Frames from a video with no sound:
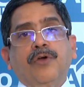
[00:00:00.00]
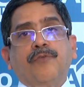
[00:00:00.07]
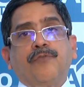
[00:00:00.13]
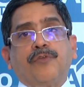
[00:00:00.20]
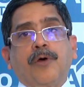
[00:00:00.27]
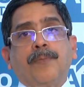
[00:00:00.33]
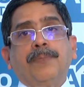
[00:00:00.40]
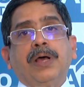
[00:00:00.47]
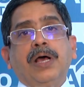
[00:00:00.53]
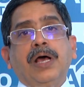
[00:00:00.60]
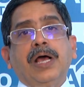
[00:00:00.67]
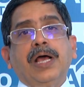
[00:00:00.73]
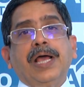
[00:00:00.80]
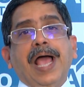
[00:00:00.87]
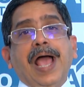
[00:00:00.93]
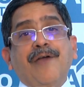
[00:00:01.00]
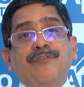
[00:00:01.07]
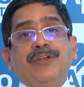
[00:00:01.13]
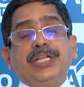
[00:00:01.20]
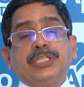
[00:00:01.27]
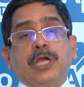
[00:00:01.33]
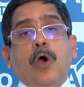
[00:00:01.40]
from
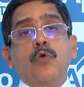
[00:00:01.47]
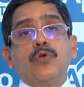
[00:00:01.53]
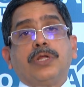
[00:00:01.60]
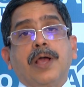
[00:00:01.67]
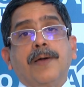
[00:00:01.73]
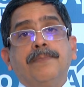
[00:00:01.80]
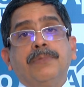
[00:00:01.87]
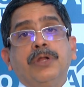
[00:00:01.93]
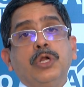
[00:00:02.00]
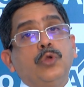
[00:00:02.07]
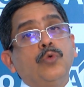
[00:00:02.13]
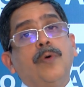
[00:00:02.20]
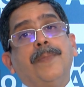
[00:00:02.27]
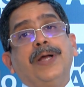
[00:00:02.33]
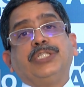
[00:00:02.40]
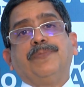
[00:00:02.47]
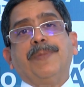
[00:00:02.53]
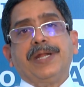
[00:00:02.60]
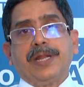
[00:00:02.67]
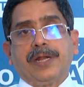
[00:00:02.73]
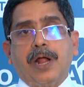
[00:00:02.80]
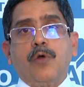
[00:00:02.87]
average outcome to a much
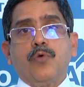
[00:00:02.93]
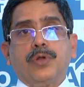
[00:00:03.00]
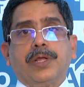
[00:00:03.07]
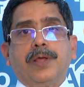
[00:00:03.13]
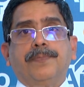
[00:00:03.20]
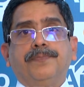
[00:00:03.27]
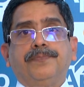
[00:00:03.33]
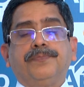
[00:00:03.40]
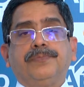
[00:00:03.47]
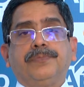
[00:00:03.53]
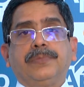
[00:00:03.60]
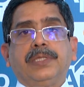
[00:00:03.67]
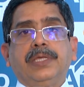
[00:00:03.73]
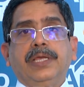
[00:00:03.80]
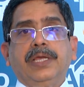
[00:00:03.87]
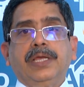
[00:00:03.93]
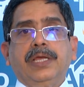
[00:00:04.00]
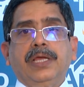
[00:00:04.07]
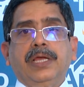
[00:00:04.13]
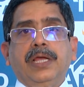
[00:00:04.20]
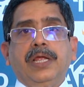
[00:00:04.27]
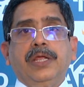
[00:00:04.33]
better outcome.
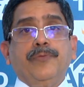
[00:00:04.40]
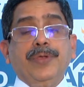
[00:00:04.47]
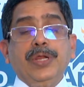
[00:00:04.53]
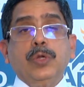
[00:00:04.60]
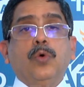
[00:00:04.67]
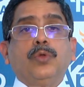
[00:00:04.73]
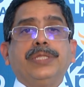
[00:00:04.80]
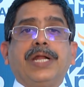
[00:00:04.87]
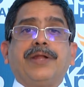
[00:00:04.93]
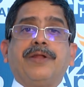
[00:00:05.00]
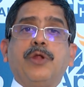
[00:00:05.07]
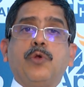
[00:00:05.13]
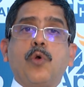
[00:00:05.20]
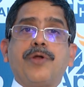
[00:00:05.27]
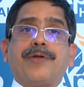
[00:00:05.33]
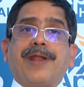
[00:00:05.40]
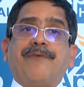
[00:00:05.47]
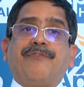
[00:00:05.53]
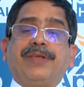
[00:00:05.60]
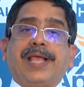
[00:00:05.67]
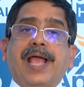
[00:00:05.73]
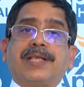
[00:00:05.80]
We know that road
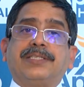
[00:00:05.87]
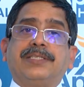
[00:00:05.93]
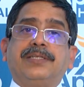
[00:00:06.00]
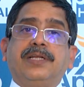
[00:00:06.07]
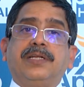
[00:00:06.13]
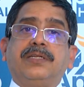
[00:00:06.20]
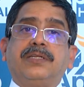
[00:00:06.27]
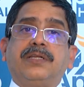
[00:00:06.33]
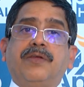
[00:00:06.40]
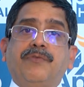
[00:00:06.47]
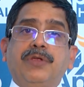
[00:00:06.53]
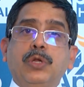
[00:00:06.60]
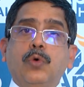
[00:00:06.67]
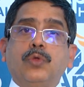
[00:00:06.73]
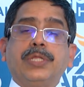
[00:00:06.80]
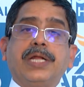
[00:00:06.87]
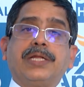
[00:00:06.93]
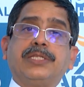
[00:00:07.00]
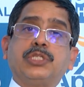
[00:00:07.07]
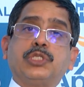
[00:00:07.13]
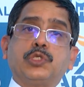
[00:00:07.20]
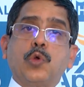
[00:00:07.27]
traffic accident, we know
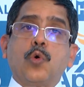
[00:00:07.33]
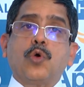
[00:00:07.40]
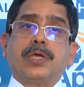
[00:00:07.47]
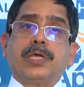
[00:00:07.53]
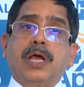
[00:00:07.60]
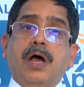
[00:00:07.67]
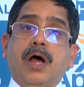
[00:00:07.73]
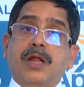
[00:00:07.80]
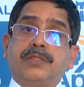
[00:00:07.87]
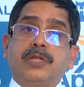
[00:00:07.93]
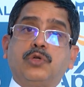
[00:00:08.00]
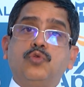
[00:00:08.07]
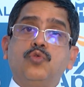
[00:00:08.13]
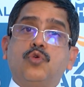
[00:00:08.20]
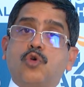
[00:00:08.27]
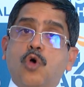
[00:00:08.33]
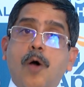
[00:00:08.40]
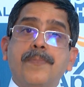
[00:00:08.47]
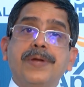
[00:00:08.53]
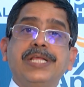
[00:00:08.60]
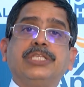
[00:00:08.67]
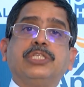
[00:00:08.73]
that stroke are the two
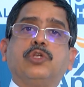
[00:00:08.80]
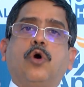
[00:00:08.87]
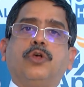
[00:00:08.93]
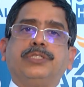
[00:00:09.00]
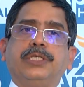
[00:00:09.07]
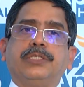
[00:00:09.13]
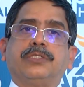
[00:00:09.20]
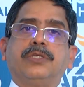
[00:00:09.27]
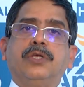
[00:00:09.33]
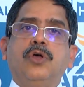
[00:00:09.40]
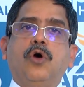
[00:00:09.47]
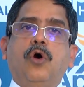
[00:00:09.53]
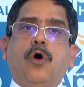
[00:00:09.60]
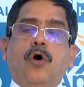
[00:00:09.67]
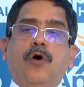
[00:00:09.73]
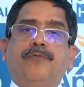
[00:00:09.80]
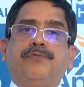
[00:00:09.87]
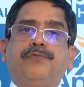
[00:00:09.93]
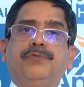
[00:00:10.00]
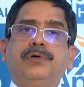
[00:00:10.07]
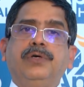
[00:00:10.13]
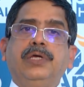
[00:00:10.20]
commonest causes
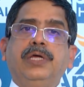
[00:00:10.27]
of